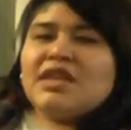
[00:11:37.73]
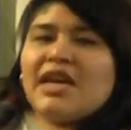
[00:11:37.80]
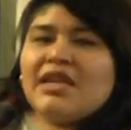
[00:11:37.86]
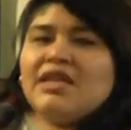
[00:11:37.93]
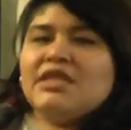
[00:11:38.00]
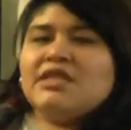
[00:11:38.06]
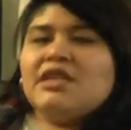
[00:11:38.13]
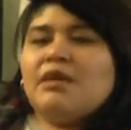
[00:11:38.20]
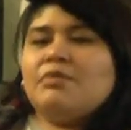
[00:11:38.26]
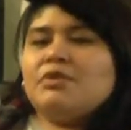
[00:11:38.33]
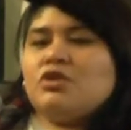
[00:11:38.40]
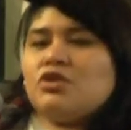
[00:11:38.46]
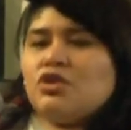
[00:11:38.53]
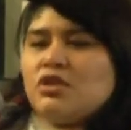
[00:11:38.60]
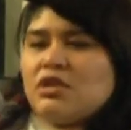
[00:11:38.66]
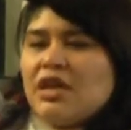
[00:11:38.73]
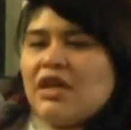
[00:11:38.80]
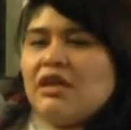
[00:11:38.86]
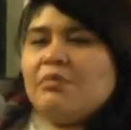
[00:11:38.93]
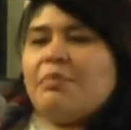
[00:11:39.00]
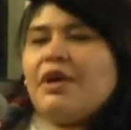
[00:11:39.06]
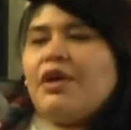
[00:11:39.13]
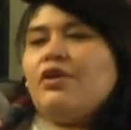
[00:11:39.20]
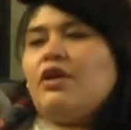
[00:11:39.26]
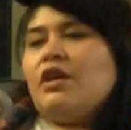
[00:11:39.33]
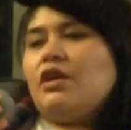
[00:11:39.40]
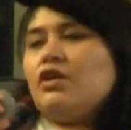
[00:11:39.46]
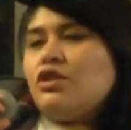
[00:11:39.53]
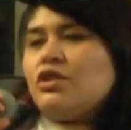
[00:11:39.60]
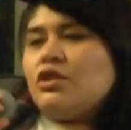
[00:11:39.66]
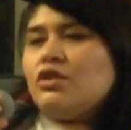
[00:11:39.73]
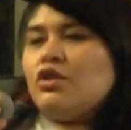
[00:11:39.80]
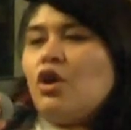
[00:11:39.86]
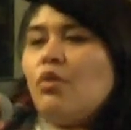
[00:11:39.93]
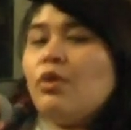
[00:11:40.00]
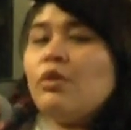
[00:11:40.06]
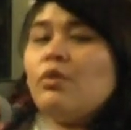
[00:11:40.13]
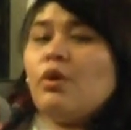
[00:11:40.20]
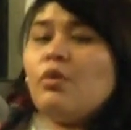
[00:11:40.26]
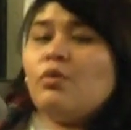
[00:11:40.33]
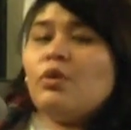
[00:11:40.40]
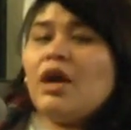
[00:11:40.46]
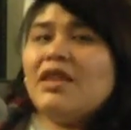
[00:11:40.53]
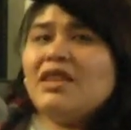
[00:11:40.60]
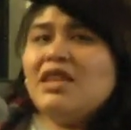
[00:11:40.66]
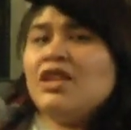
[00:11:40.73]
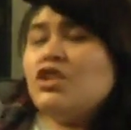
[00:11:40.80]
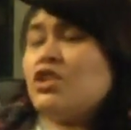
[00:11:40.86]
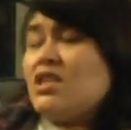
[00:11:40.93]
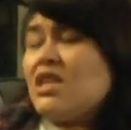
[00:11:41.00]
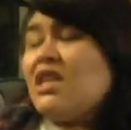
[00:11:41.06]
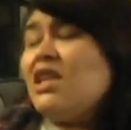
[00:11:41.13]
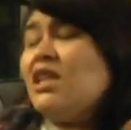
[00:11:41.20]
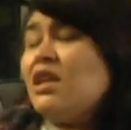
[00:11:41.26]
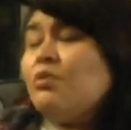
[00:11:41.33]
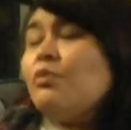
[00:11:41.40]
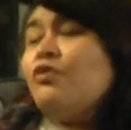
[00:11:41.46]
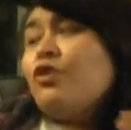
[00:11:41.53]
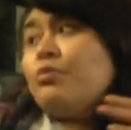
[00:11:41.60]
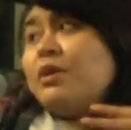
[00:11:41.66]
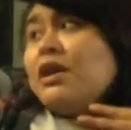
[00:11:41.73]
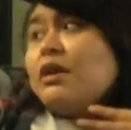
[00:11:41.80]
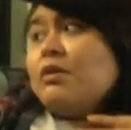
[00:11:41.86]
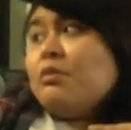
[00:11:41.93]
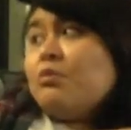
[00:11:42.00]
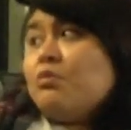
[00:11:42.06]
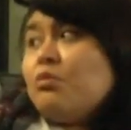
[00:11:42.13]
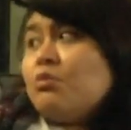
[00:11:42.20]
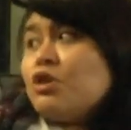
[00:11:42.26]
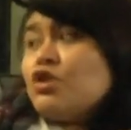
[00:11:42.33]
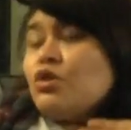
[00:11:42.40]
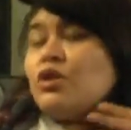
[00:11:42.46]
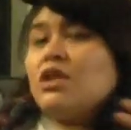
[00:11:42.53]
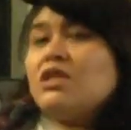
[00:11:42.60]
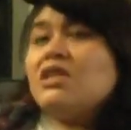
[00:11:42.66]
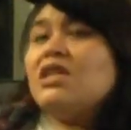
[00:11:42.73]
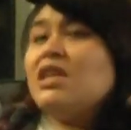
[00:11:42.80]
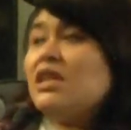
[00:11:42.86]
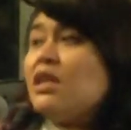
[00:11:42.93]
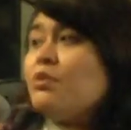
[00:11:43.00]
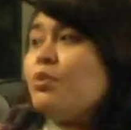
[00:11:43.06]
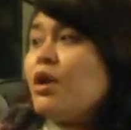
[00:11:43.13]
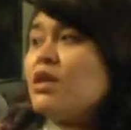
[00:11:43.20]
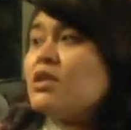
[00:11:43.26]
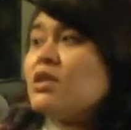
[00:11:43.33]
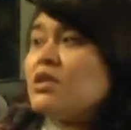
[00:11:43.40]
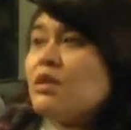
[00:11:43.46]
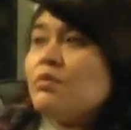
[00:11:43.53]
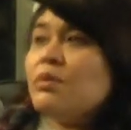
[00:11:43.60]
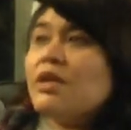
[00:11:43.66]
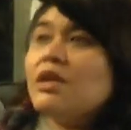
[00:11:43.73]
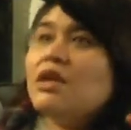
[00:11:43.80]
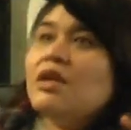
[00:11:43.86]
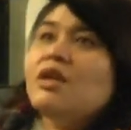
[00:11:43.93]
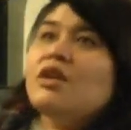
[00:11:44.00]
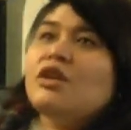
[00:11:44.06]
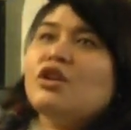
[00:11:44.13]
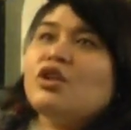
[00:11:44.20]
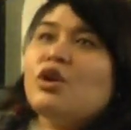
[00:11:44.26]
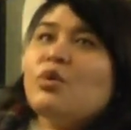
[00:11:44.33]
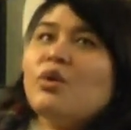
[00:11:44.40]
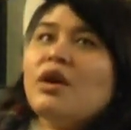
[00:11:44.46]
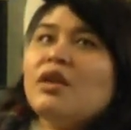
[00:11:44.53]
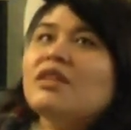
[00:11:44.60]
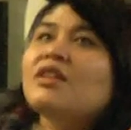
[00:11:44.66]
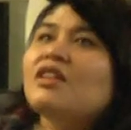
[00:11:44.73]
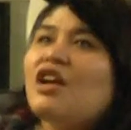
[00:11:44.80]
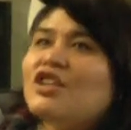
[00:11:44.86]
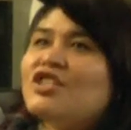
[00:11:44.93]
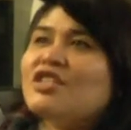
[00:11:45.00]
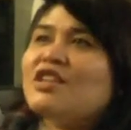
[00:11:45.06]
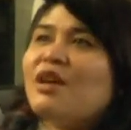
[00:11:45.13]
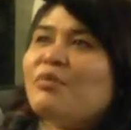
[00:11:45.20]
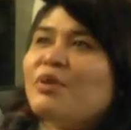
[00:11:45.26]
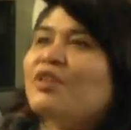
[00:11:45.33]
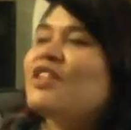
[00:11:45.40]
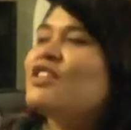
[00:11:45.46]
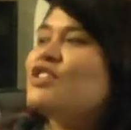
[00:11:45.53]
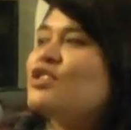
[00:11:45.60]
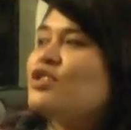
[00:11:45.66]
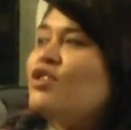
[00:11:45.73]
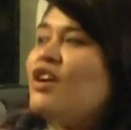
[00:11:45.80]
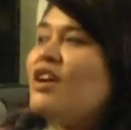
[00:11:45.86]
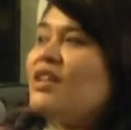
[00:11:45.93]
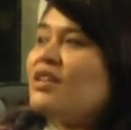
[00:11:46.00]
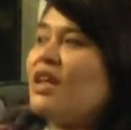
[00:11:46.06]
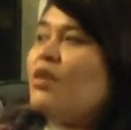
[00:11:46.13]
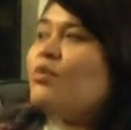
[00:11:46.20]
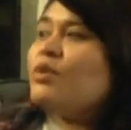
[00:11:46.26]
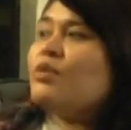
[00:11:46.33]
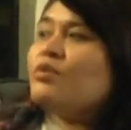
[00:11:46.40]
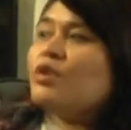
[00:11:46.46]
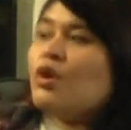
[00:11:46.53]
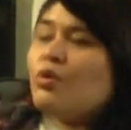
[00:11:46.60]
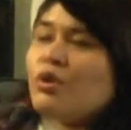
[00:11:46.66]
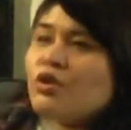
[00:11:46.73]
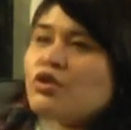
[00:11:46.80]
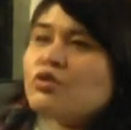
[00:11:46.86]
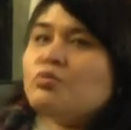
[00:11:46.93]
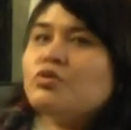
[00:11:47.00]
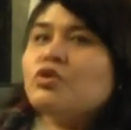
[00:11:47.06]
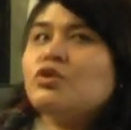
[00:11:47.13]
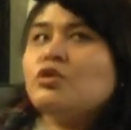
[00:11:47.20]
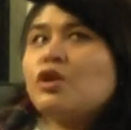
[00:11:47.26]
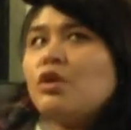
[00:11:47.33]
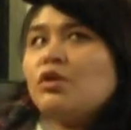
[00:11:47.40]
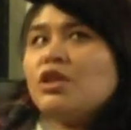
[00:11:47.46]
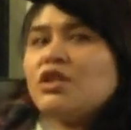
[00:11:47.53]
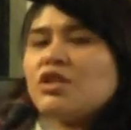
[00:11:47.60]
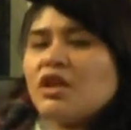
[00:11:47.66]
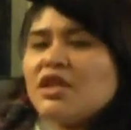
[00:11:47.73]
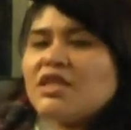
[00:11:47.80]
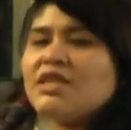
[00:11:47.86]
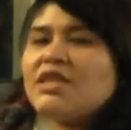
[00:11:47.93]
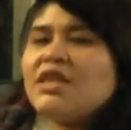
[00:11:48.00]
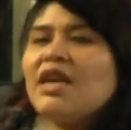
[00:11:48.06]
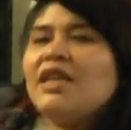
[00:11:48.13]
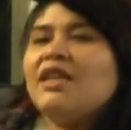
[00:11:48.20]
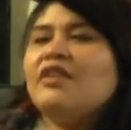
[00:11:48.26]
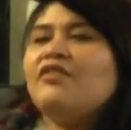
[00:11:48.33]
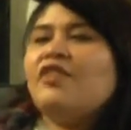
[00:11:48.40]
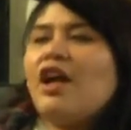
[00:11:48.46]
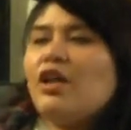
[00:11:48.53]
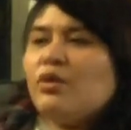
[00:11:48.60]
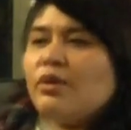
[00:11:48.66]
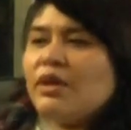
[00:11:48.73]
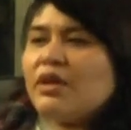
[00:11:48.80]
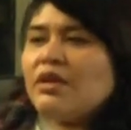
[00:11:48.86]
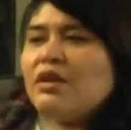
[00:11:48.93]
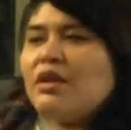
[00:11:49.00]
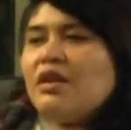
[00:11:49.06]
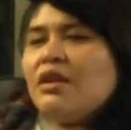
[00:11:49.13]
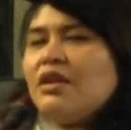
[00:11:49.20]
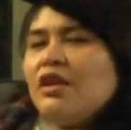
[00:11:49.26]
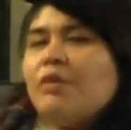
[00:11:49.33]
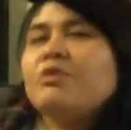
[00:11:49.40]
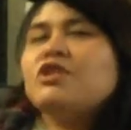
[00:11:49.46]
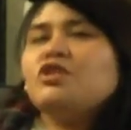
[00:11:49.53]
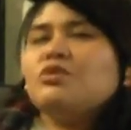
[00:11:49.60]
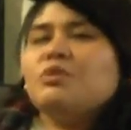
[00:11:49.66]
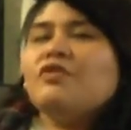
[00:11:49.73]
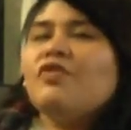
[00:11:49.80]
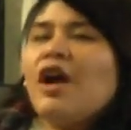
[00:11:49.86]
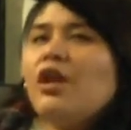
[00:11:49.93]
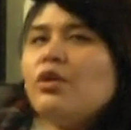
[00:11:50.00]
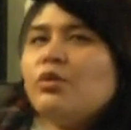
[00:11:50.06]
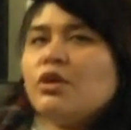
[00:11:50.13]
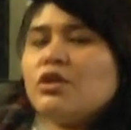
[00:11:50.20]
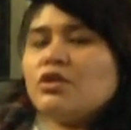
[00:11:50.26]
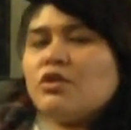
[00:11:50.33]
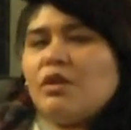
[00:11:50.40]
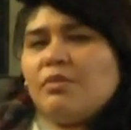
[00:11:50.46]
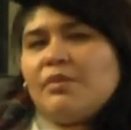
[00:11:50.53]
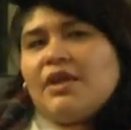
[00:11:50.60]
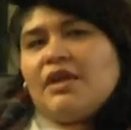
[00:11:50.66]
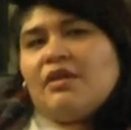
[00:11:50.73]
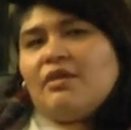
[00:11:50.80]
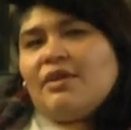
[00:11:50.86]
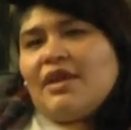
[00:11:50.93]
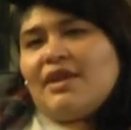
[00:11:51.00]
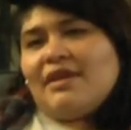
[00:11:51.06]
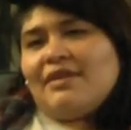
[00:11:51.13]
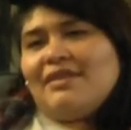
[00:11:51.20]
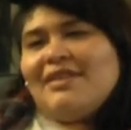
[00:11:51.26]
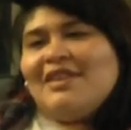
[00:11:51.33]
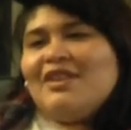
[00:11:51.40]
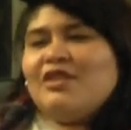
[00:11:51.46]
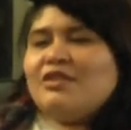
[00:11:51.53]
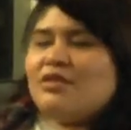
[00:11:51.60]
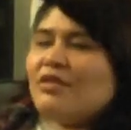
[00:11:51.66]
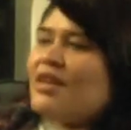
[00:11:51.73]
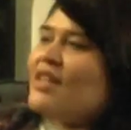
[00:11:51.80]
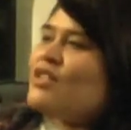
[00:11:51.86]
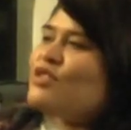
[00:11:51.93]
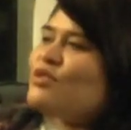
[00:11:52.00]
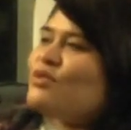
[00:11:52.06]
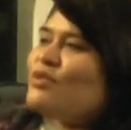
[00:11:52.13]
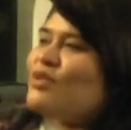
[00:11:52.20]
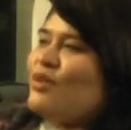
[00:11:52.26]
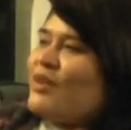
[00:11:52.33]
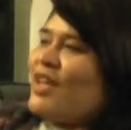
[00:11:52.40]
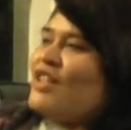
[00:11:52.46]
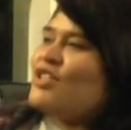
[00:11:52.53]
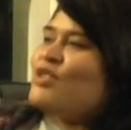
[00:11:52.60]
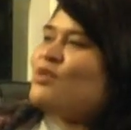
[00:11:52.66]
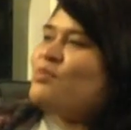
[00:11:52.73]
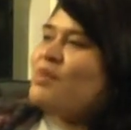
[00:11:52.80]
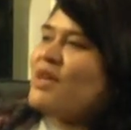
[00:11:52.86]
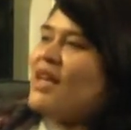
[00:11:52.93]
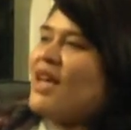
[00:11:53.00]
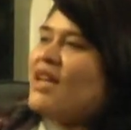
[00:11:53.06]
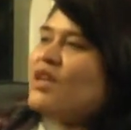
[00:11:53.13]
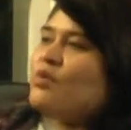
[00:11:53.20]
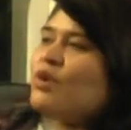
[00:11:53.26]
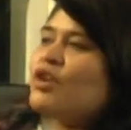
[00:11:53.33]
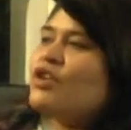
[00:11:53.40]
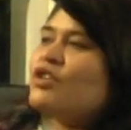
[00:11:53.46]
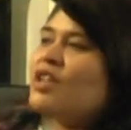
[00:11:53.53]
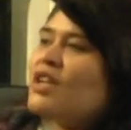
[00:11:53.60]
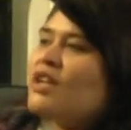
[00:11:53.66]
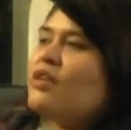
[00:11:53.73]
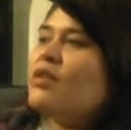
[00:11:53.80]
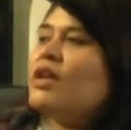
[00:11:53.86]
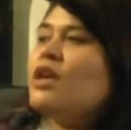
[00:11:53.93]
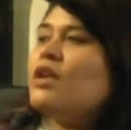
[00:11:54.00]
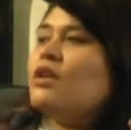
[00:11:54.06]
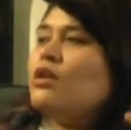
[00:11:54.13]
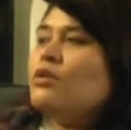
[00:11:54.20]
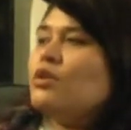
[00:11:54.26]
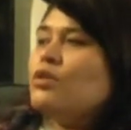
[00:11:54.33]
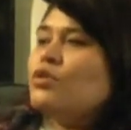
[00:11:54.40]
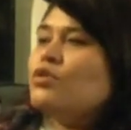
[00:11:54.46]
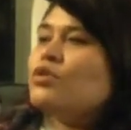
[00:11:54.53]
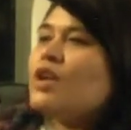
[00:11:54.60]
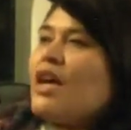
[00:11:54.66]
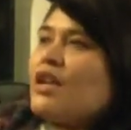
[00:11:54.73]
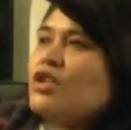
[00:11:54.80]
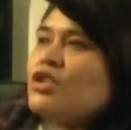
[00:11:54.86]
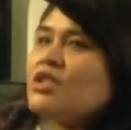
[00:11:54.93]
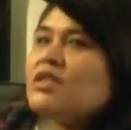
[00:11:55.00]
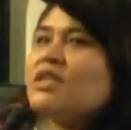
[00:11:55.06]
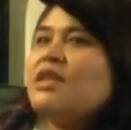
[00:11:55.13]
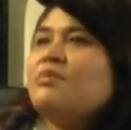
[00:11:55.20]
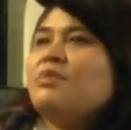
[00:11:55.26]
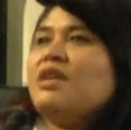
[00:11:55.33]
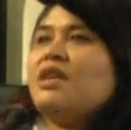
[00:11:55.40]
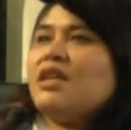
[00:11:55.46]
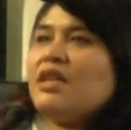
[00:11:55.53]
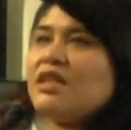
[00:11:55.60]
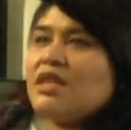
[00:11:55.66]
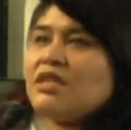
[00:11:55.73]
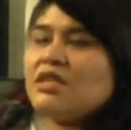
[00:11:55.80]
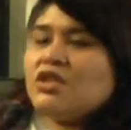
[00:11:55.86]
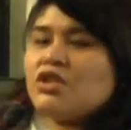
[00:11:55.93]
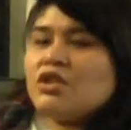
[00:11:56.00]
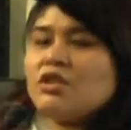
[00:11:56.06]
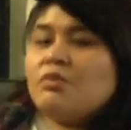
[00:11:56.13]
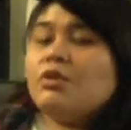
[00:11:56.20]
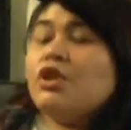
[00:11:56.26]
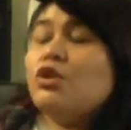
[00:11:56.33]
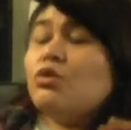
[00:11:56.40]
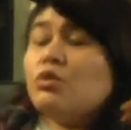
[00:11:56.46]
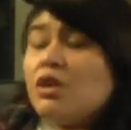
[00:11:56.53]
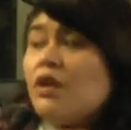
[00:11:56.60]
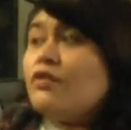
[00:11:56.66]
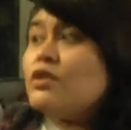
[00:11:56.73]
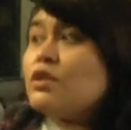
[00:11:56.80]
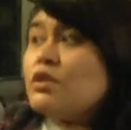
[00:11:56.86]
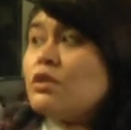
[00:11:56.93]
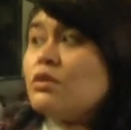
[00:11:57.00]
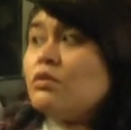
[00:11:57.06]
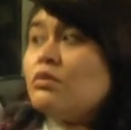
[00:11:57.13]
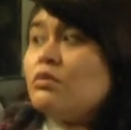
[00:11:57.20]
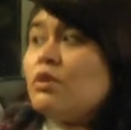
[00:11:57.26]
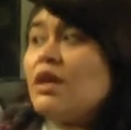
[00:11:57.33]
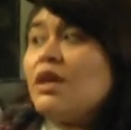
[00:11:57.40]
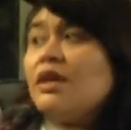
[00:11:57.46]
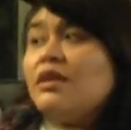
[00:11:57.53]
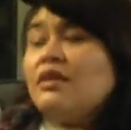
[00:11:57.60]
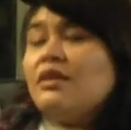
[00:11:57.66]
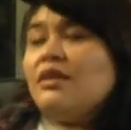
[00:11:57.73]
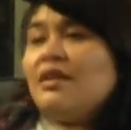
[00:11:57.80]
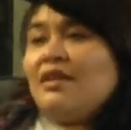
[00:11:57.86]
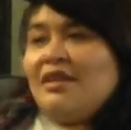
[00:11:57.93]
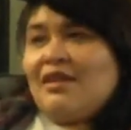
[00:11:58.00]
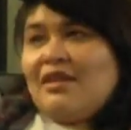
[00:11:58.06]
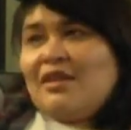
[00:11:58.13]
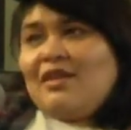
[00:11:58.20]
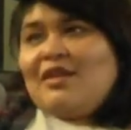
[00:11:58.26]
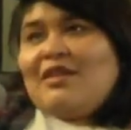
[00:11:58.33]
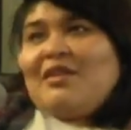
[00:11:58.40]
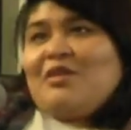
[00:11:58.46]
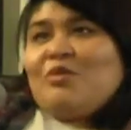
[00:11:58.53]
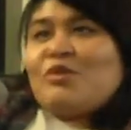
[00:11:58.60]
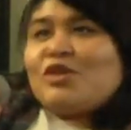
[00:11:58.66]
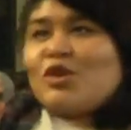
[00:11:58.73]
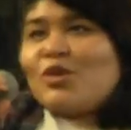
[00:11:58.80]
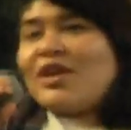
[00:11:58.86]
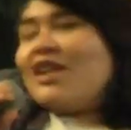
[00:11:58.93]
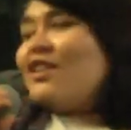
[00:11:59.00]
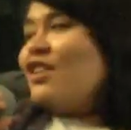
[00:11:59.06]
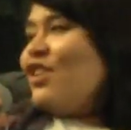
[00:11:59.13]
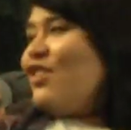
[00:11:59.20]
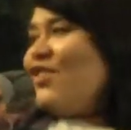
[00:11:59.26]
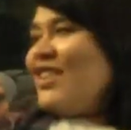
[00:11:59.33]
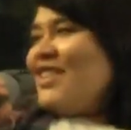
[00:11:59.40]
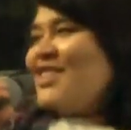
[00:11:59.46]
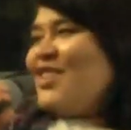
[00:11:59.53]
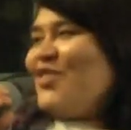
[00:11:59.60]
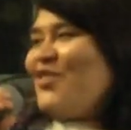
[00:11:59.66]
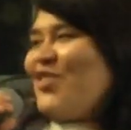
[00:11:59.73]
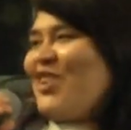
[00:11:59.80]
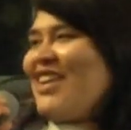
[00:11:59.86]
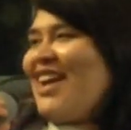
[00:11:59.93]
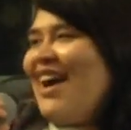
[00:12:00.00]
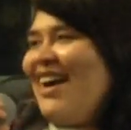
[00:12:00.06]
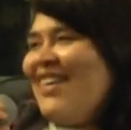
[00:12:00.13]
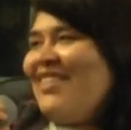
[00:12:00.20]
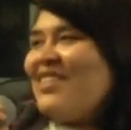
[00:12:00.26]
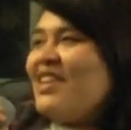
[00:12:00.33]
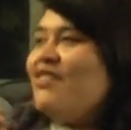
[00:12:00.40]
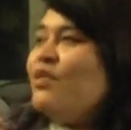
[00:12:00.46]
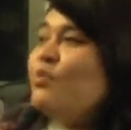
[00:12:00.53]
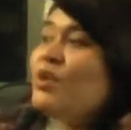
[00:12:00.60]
tiny steps and just getting better at it. Just knowing I think it's just a healing. For me, majority is a healing process. I'm like, you know what? The launch is coming. This is great. Now we're slowly starting to get like followers. So I'm like, okay, don't get too big headed where you think, okay, you gotta just keep thinking this is just something you love to do and don't get nervous, don't freak out. Even